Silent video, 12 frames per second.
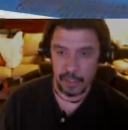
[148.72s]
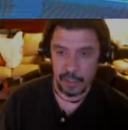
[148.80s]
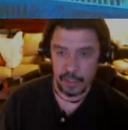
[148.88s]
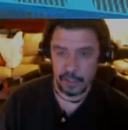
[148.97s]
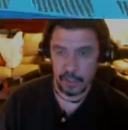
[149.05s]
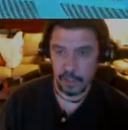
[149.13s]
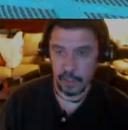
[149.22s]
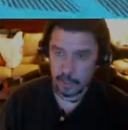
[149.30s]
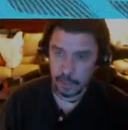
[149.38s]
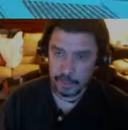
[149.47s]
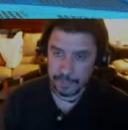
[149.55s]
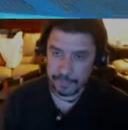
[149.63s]

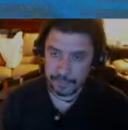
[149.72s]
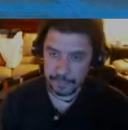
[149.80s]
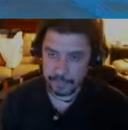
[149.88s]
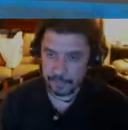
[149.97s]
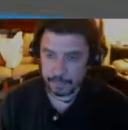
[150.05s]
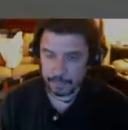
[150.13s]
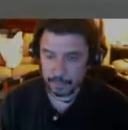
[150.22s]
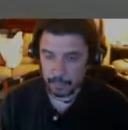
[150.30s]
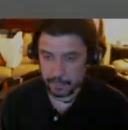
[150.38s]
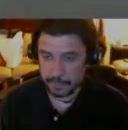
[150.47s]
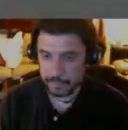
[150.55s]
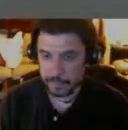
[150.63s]

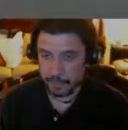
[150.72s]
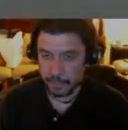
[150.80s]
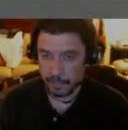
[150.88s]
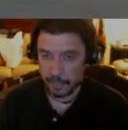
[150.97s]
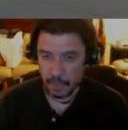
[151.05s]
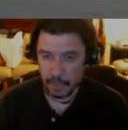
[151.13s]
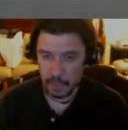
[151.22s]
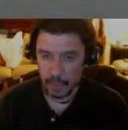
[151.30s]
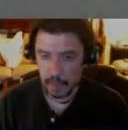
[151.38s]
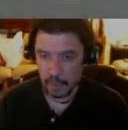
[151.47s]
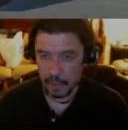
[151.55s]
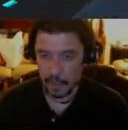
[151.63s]

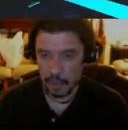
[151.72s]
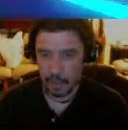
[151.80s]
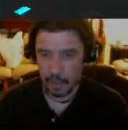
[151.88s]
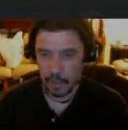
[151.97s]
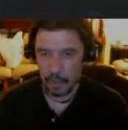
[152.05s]
[no speech]